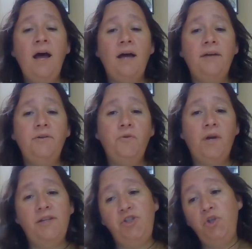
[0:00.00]
And Nora
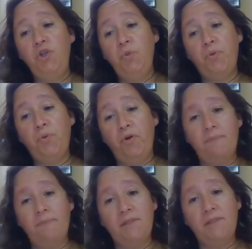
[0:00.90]
has two
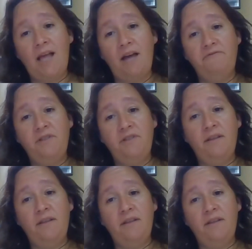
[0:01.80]
programs left
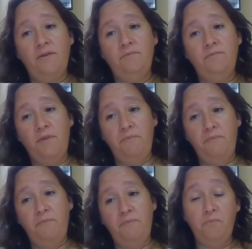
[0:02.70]
that the
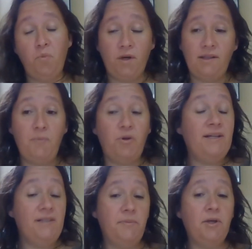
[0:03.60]
Morgan Library
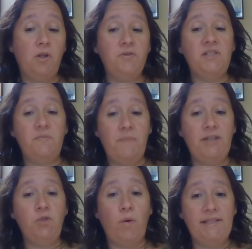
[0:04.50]
exhibit closes May
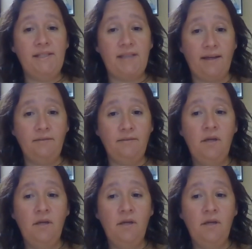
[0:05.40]
22nd.